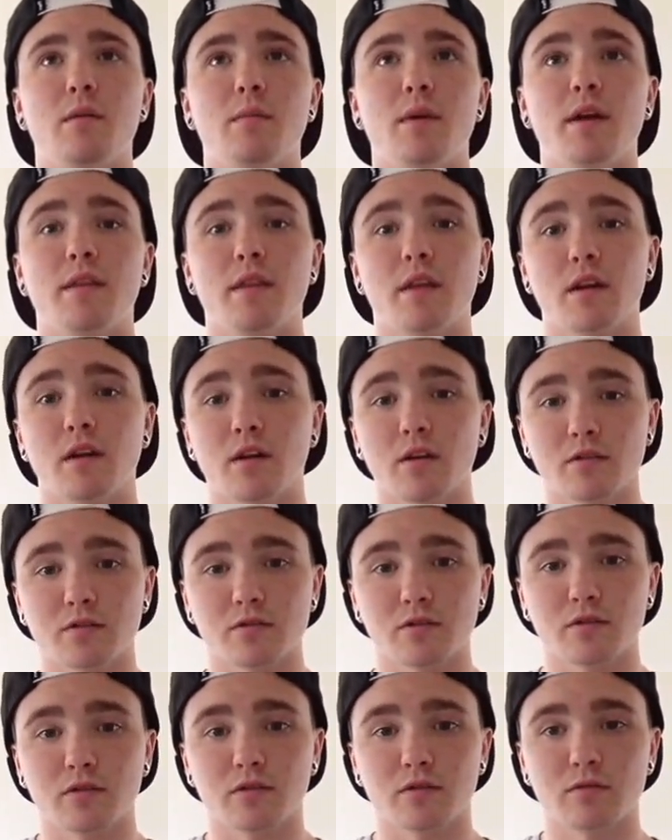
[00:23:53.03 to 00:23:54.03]
and then
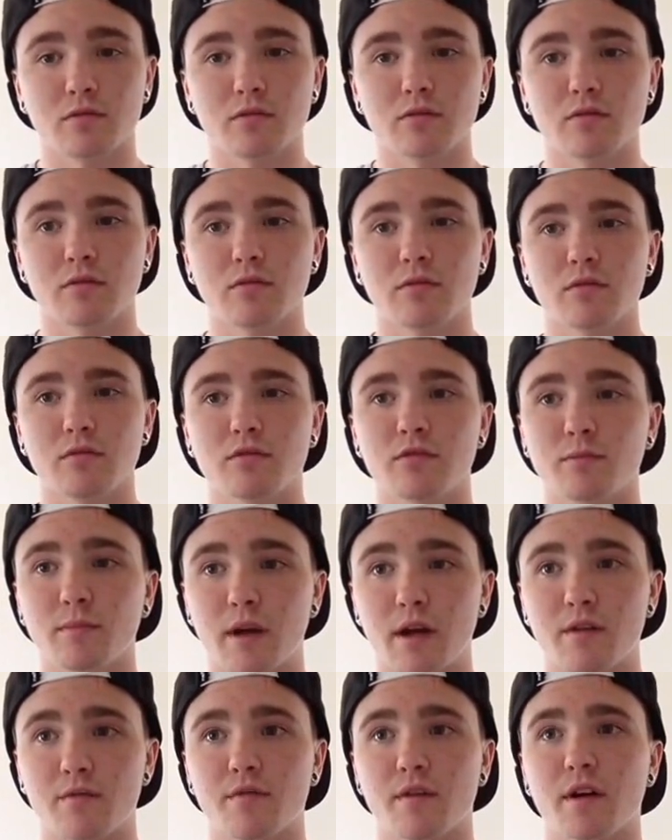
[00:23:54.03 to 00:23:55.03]
also, for my
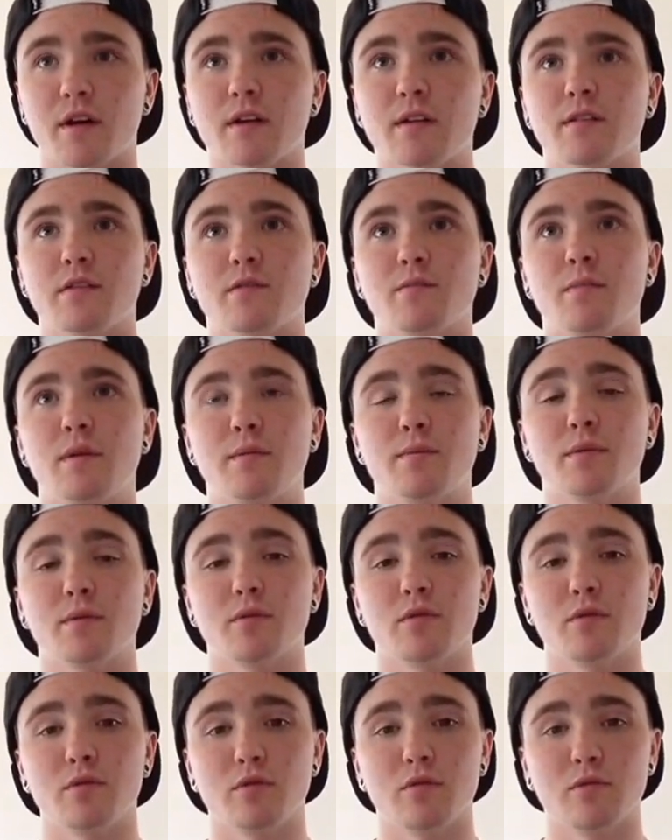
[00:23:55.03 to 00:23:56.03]
advice, people
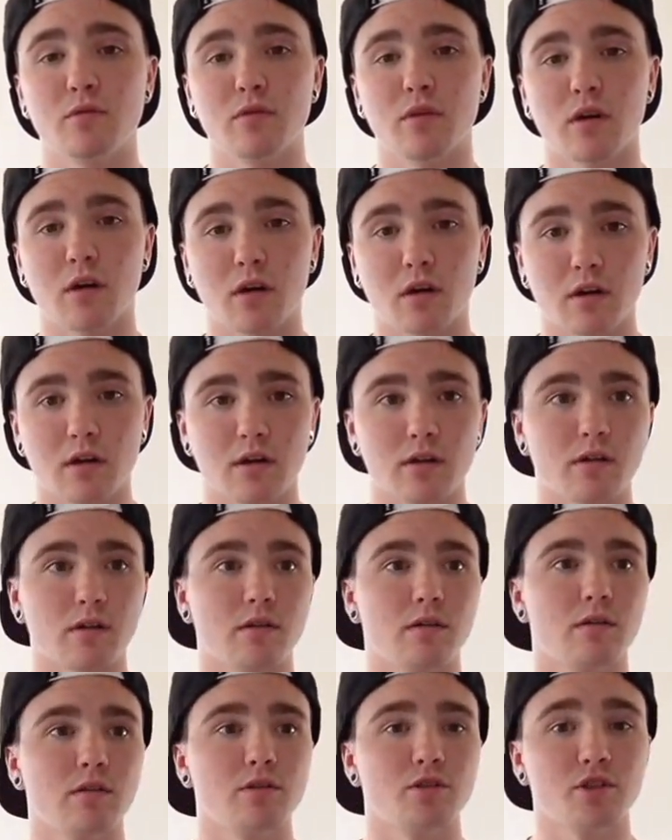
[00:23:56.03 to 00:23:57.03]
who are
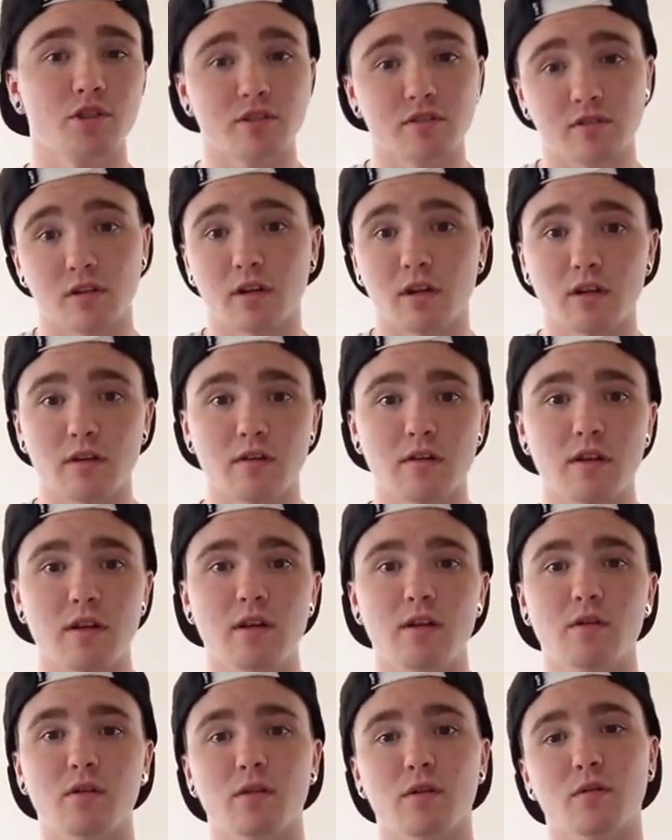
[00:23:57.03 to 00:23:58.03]
just starting
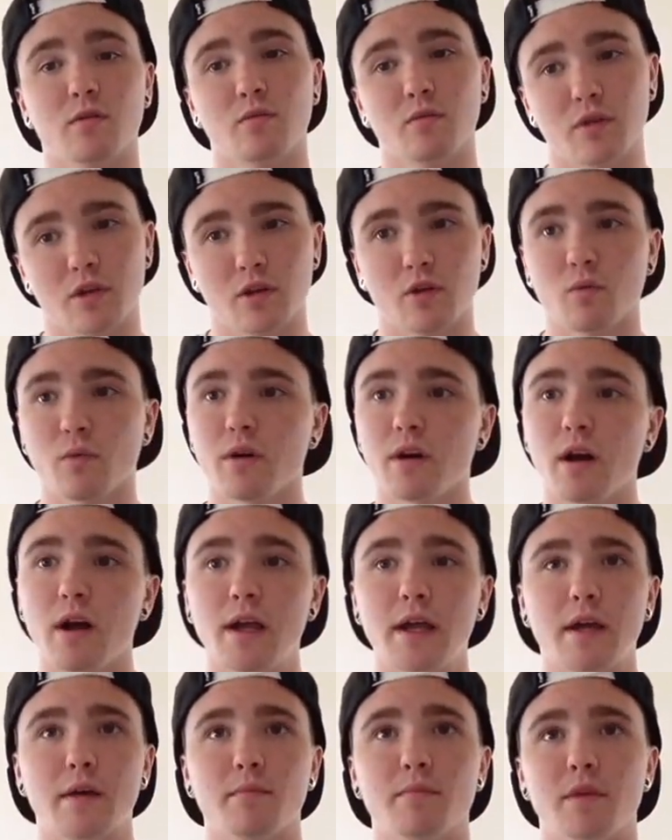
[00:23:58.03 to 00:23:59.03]
T, or, you know, where I
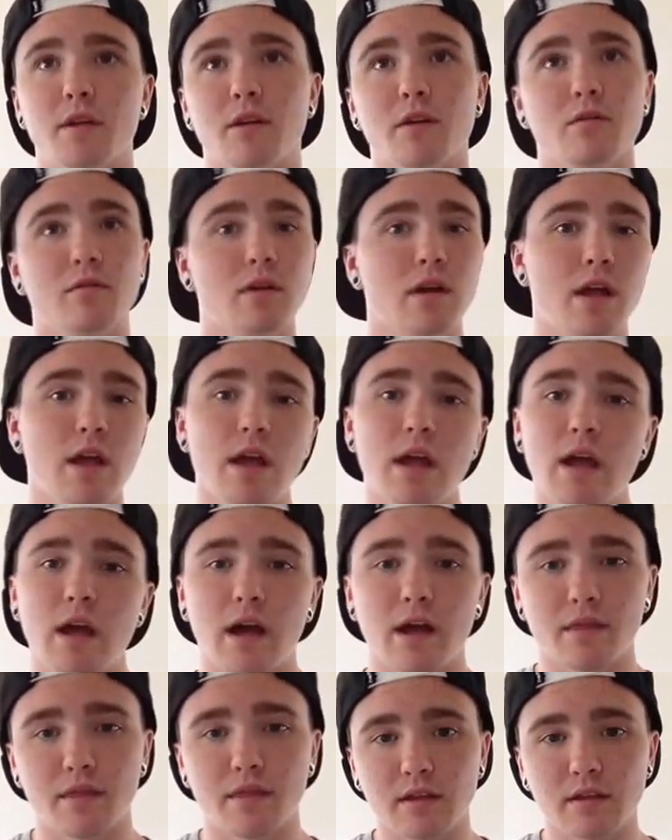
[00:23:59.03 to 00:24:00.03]
am, you know,
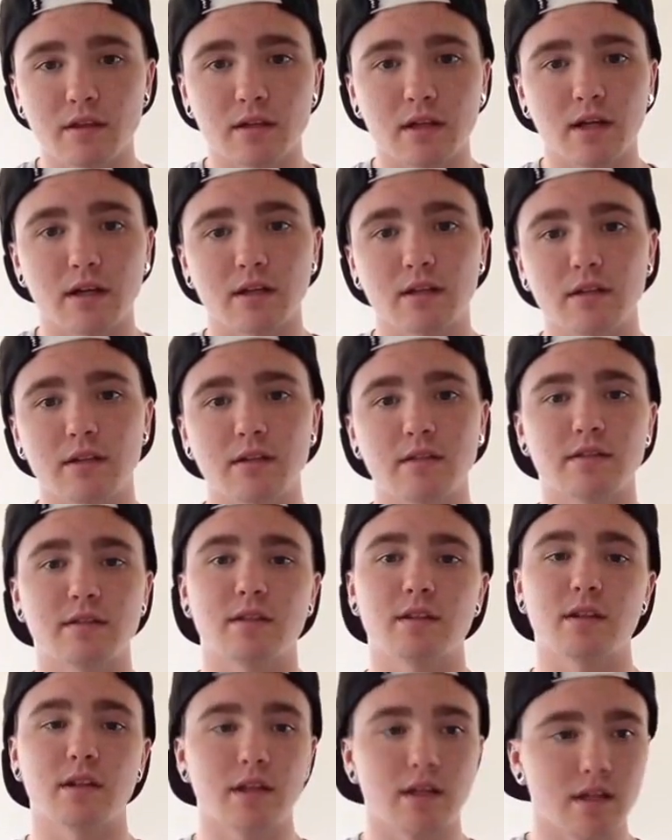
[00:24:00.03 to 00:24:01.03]
I it's
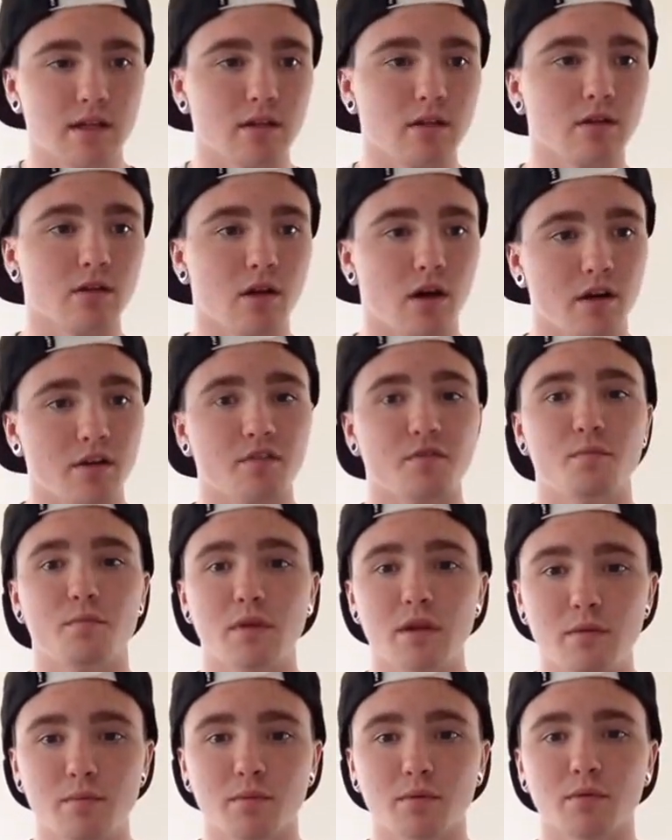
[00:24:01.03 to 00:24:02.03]
gonna hit a lot of
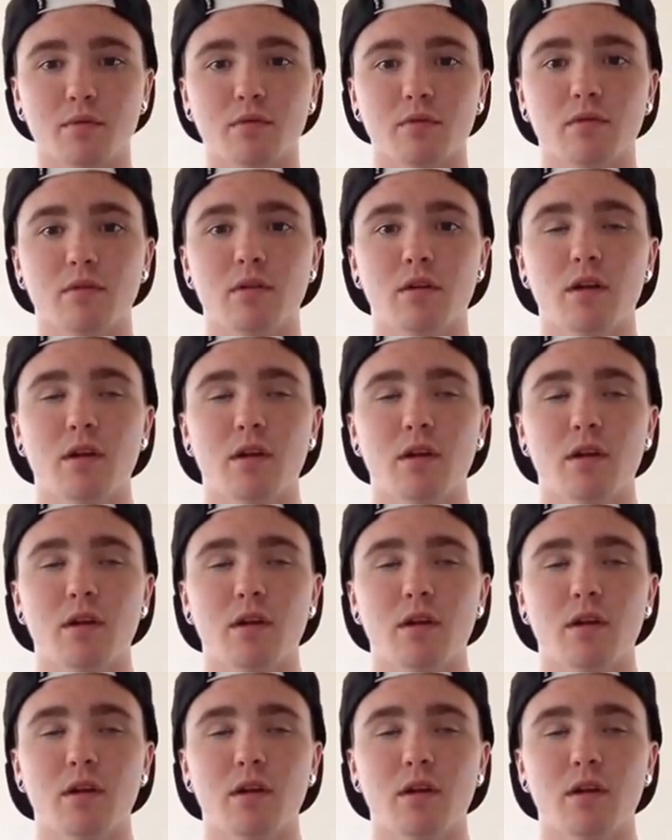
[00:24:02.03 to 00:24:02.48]
people,